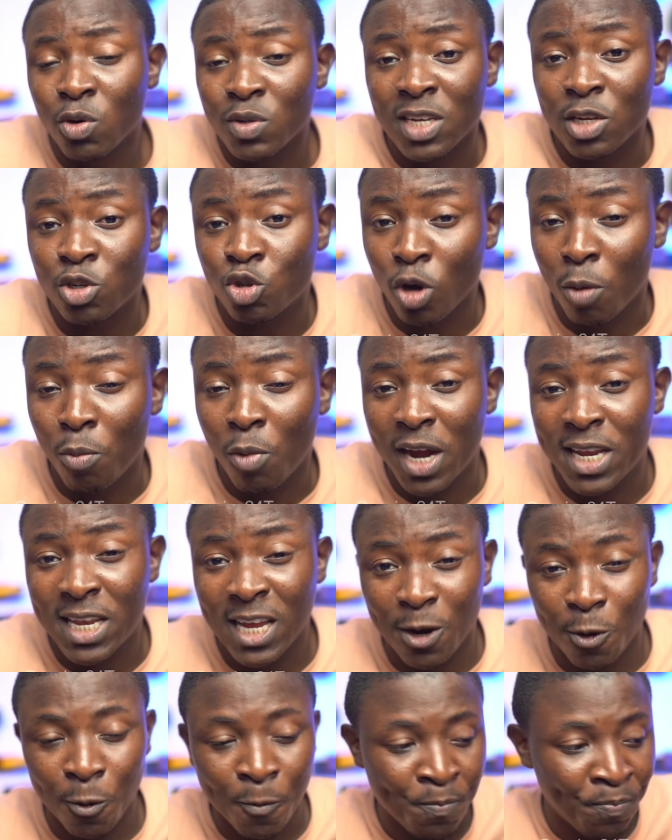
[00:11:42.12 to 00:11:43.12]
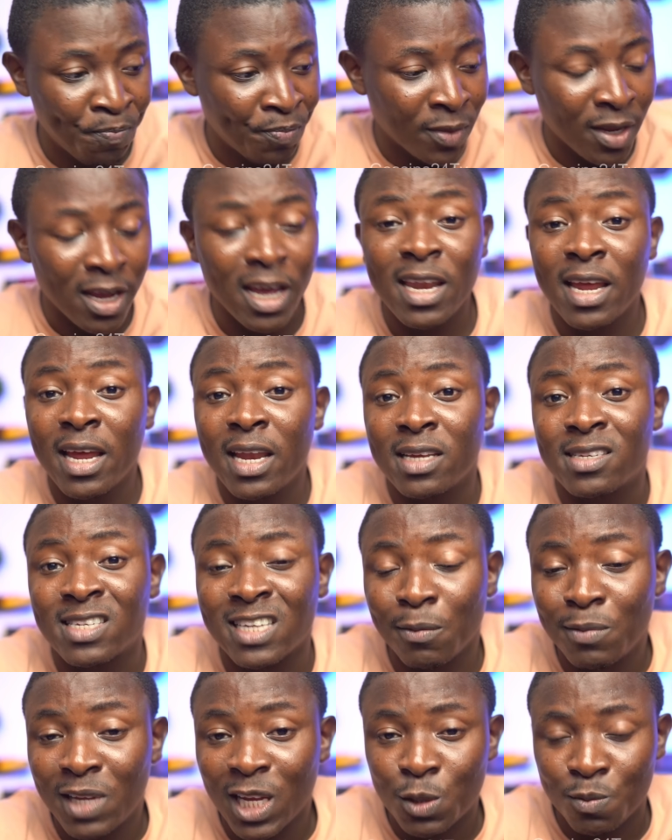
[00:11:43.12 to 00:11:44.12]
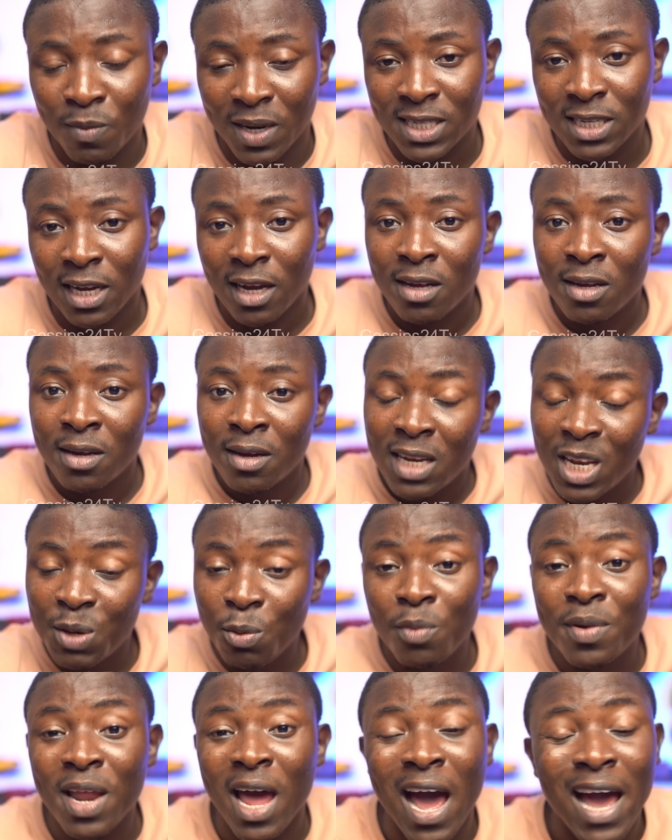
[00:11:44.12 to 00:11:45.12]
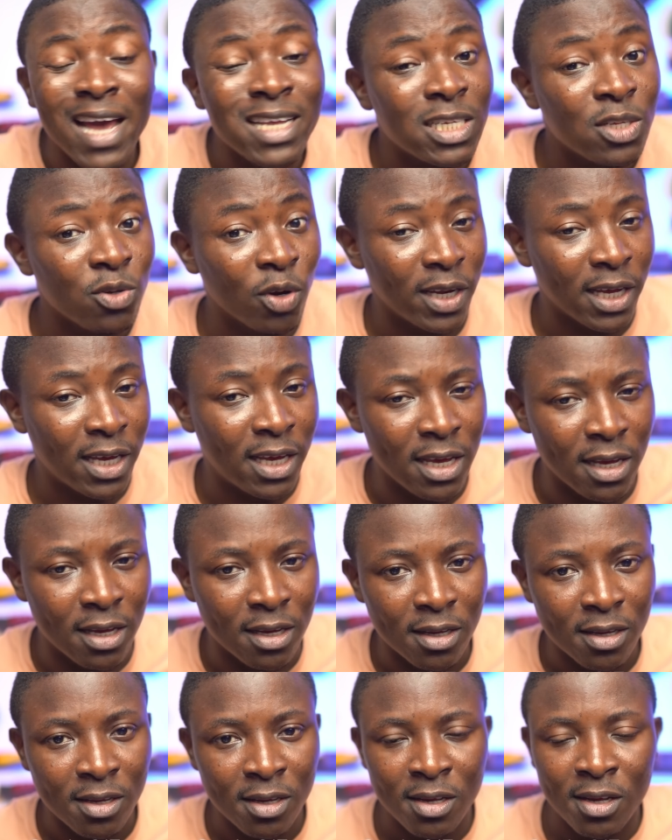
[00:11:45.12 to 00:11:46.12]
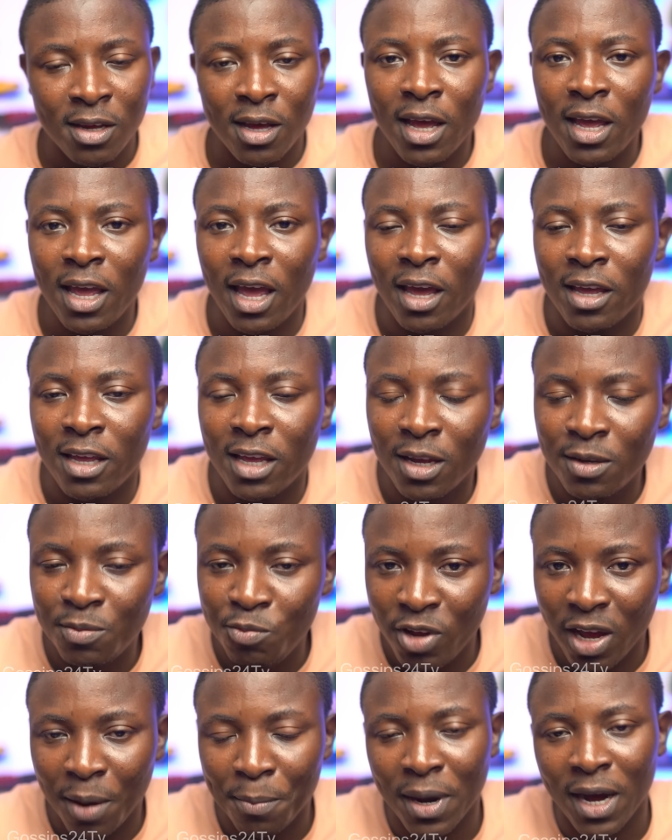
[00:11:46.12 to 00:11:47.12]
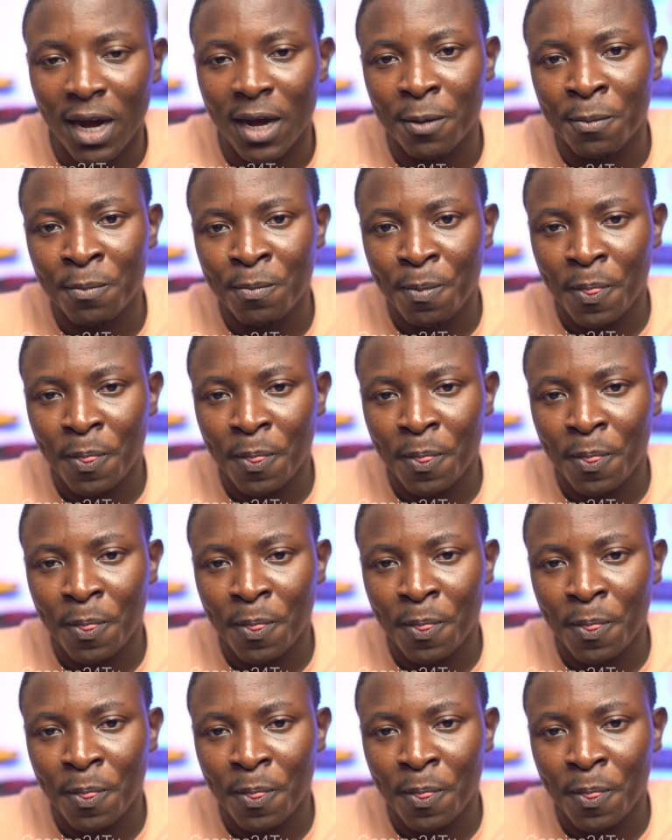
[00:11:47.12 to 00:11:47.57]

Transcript: us a Showboy, dear no, and the subject matter. Name of the icing on the cake, eh, yen yaba,